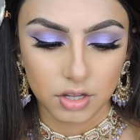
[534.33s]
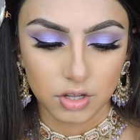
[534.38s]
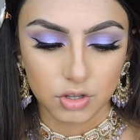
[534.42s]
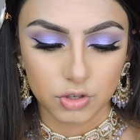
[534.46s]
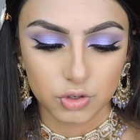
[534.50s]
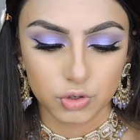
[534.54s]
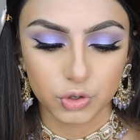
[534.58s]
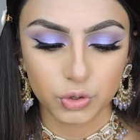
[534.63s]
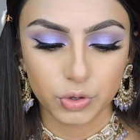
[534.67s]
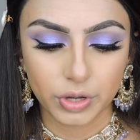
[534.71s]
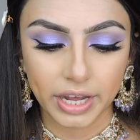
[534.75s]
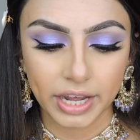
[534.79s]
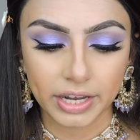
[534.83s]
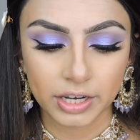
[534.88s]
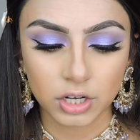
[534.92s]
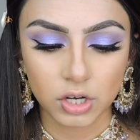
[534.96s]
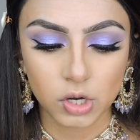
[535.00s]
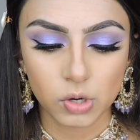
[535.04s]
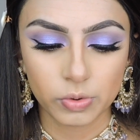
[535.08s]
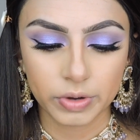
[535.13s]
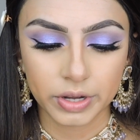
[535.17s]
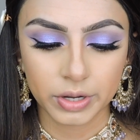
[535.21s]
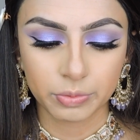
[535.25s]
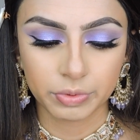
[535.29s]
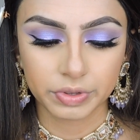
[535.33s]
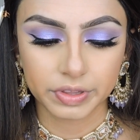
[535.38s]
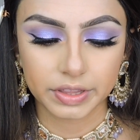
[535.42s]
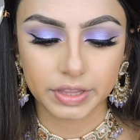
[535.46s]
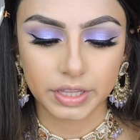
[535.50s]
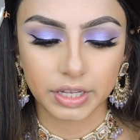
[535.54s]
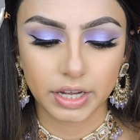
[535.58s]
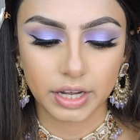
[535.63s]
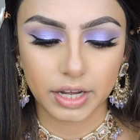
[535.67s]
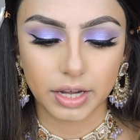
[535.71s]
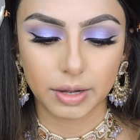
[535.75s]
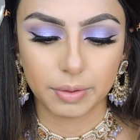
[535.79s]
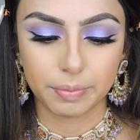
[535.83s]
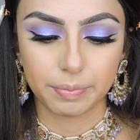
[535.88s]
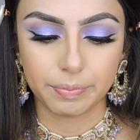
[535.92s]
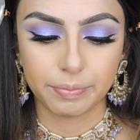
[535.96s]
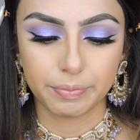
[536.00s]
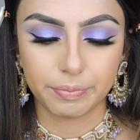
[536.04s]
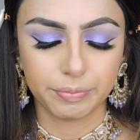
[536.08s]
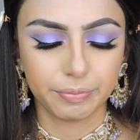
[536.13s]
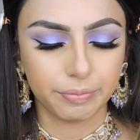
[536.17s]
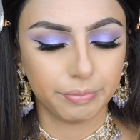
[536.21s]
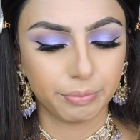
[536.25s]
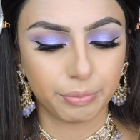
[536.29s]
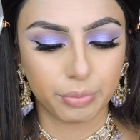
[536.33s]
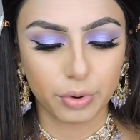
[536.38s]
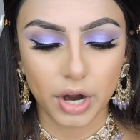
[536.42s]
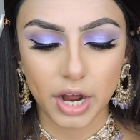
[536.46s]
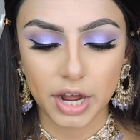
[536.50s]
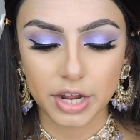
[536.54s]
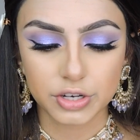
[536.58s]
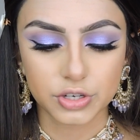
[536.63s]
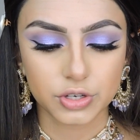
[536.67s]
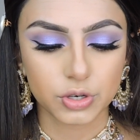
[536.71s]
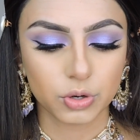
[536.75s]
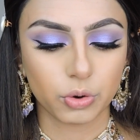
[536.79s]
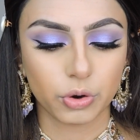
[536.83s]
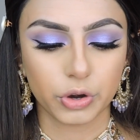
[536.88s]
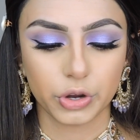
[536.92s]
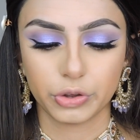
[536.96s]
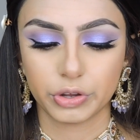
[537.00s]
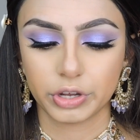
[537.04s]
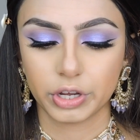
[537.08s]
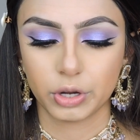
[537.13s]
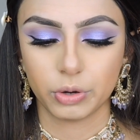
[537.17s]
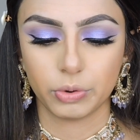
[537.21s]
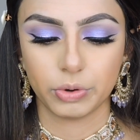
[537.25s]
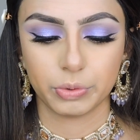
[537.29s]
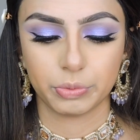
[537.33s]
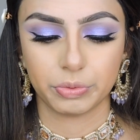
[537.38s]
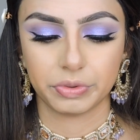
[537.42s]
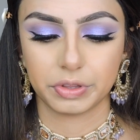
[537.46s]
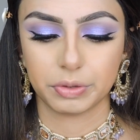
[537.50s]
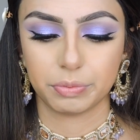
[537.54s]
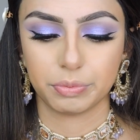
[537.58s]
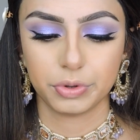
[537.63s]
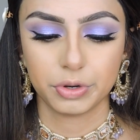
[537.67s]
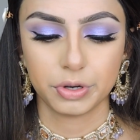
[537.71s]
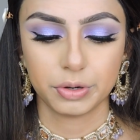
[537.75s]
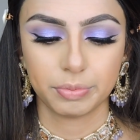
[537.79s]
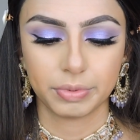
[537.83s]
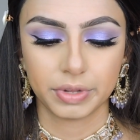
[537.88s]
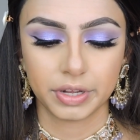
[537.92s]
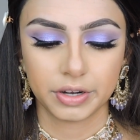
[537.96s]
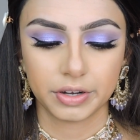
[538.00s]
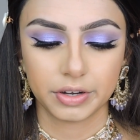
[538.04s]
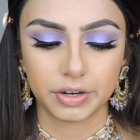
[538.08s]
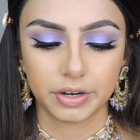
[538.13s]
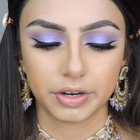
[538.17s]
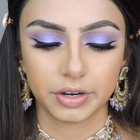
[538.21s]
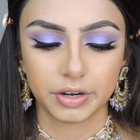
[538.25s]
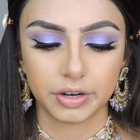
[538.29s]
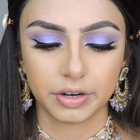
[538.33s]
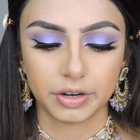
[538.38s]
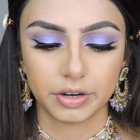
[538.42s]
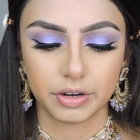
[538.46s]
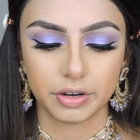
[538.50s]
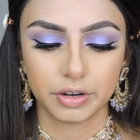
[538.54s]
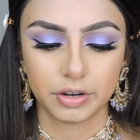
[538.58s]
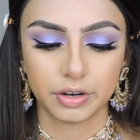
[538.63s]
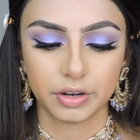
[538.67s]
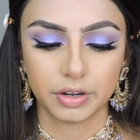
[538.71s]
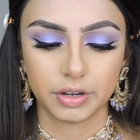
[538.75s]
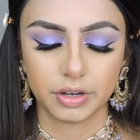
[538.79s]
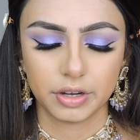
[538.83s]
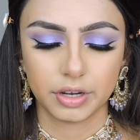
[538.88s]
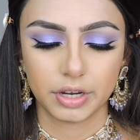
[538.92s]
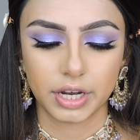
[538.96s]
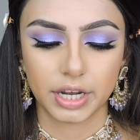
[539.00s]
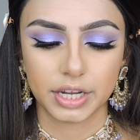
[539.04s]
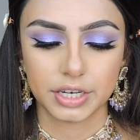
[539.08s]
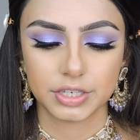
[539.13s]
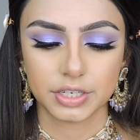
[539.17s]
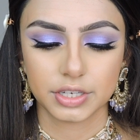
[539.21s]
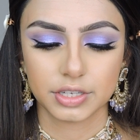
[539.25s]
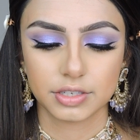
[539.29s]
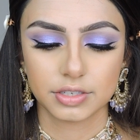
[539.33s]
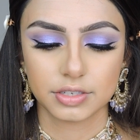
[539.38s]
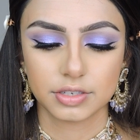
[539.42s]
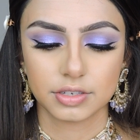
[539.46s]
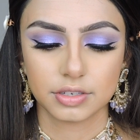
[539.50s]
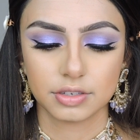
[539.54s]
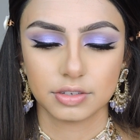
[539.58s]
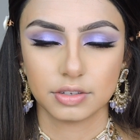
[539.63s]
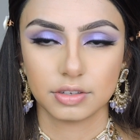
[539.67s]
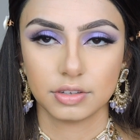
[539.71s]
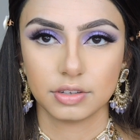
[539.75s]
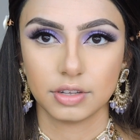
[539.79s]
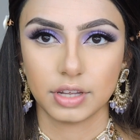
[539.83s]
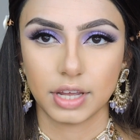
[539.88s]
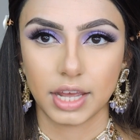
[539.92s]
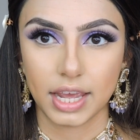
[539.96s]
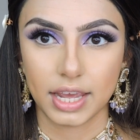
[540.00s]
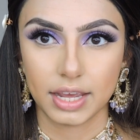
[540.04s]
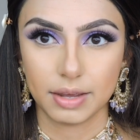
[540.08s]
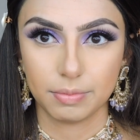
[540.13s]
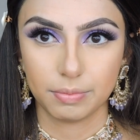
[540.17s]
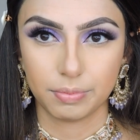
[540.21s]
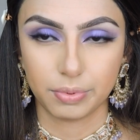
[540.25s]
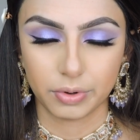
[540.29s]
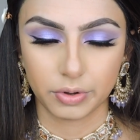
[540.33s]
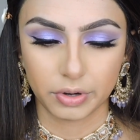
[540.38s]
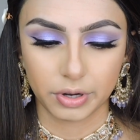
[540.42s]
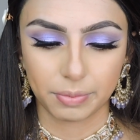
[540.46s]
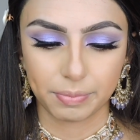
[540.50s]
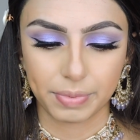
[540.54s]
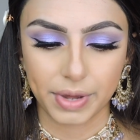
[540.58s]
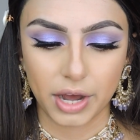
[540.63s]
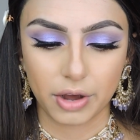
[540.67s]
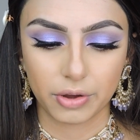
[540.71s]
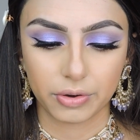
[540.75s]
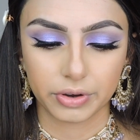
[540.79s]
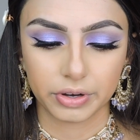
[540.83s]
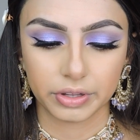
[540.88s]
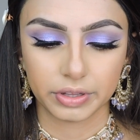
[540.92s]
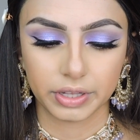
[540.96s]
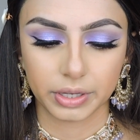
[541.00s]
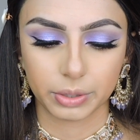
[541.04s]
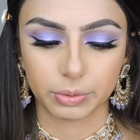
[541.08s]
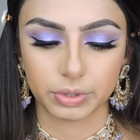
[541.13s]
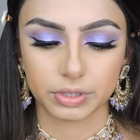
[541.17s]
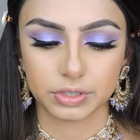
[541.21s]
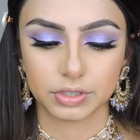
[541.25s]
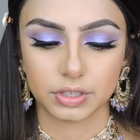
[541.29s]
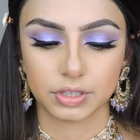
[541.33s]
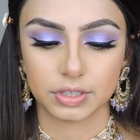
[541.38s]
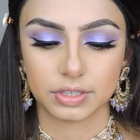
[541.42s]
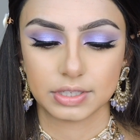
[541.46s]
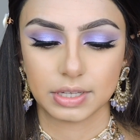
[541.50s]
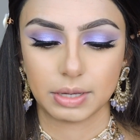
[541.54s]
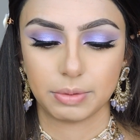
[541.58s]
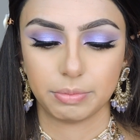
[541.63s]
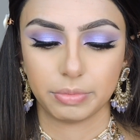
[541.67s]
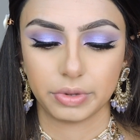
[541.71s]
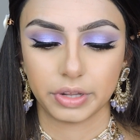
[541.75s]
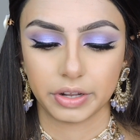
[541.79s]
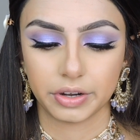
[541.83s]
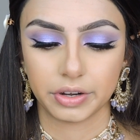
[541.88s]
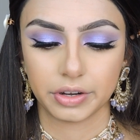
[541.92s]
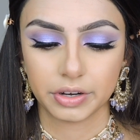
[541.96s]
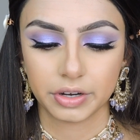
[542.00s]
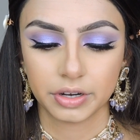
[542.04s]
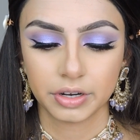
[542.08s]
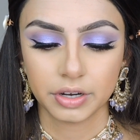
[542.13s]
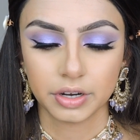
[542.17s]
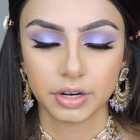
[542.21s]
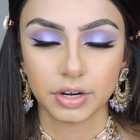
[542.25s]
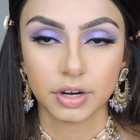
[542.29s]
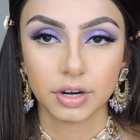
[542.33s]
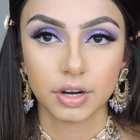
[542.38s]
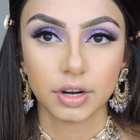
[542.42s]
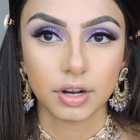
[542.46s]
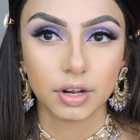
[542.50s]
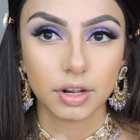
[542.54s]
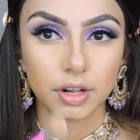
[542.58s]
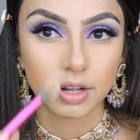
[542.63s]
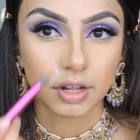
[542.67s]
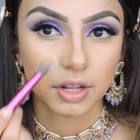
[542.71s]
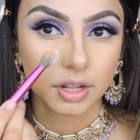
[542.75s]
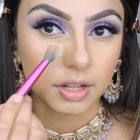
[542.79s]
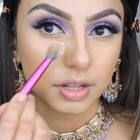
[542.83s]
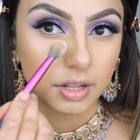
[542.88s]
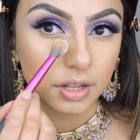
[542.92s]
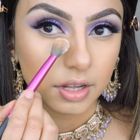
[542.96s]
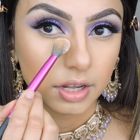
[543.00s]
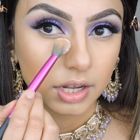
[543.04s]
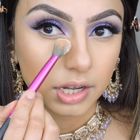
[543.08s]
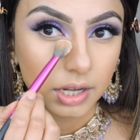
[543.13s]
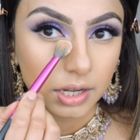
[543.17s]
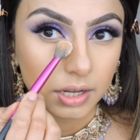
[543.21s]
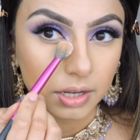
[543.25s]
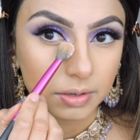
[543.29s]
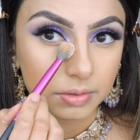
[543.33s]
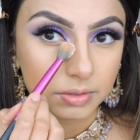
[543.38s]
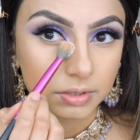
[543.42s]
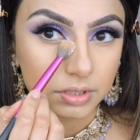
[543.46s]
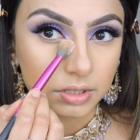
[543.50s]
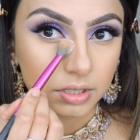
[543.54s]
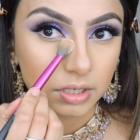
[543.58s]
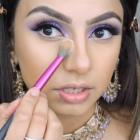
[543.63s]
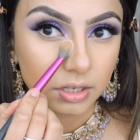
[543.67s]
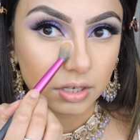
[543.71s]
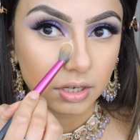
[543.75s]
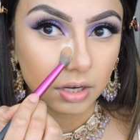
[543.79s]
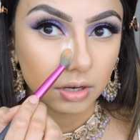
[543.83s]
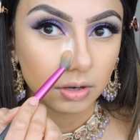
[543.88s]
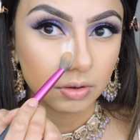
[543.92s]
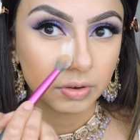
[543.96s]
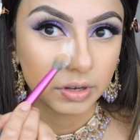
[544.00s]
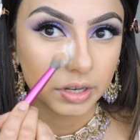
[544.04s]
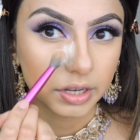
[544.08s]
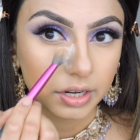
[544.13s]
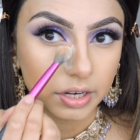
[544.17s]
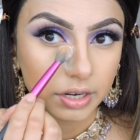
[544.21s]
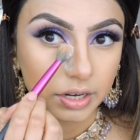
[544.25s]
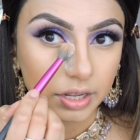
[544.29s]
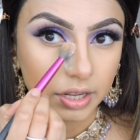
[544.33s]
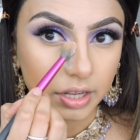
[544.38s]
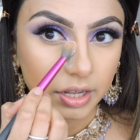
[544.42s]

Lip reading: so you can go in with the brush or you can go in with the beauty blender. I just hate putting powder and liquids on the same blender. Just gonna go in